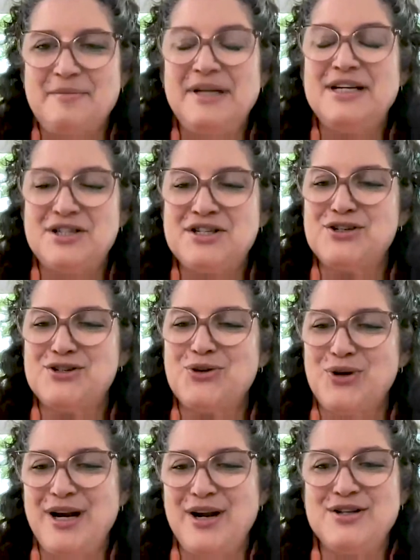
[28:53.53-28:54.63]
I mean, it's
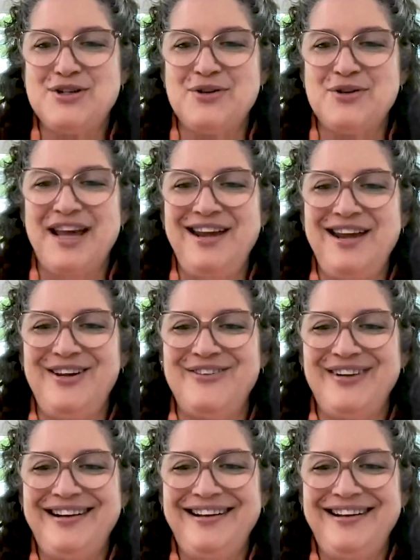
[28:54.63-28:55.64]
extraordinary. So thank you.